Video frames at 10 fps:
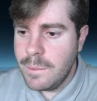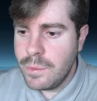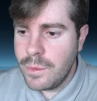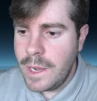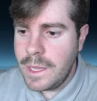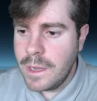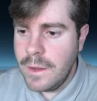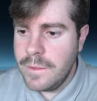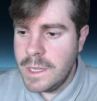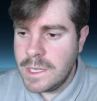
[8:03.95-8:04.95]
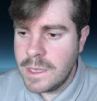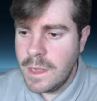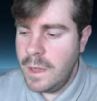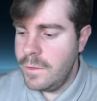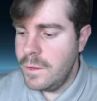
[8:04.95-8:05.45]
break of this
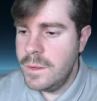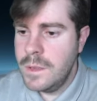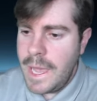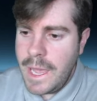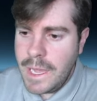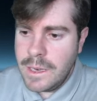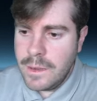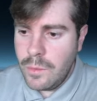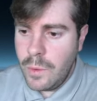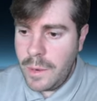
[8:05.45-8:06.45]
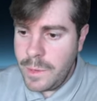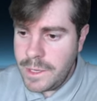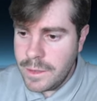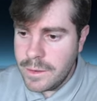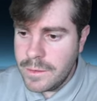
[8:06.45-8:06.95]
level. And when we
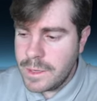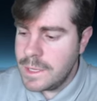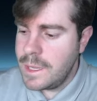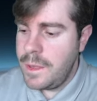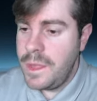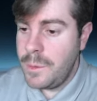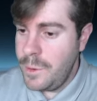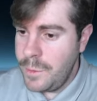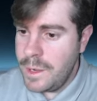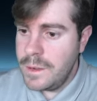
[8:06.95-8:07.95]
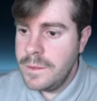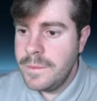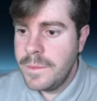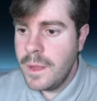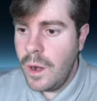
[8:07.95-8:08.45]
do, because I think we will,
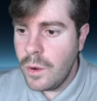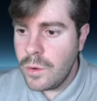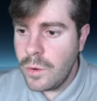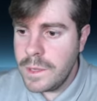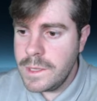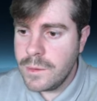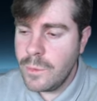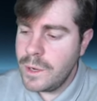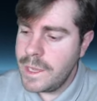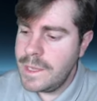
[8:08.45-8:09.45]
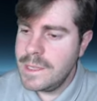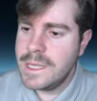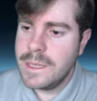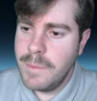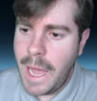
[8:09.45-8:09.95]
altcoins will get
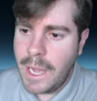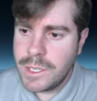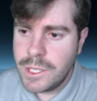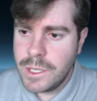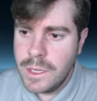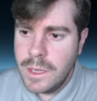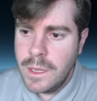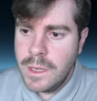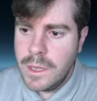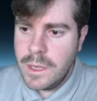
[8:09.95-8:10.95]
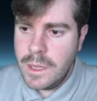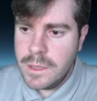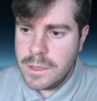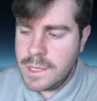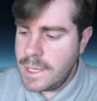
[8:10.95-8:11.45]
smashed.
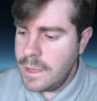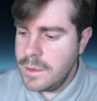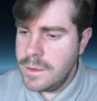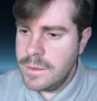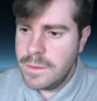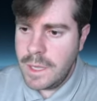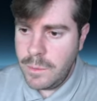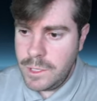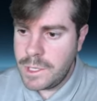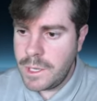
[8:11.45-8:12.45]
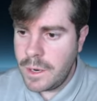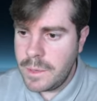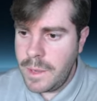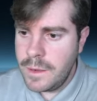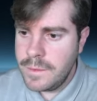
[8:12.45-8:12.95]
Sailor, that we just talked
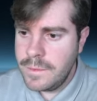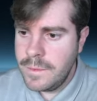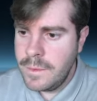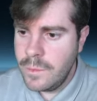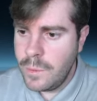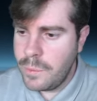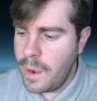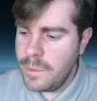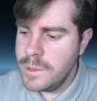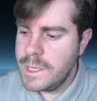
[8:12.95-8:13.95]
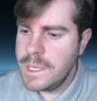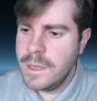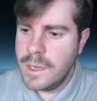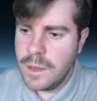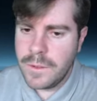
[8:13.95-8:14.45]
about, will probably see
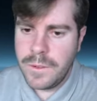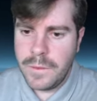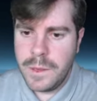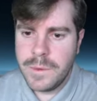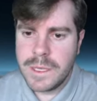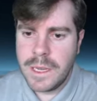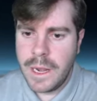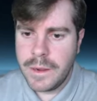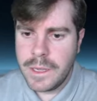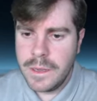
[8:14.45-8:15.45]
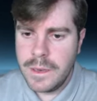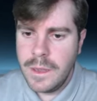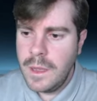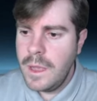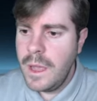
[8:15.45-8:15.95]
another 50% haircut
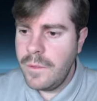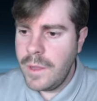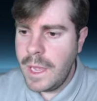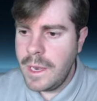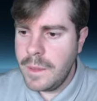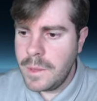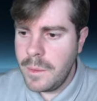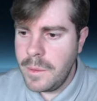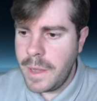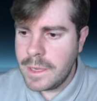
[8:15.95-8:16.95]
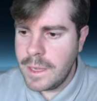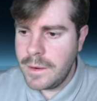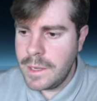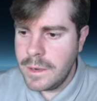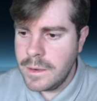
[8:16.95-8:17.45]
if we end up coming back down
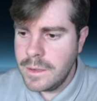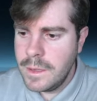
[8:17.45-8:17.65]
here.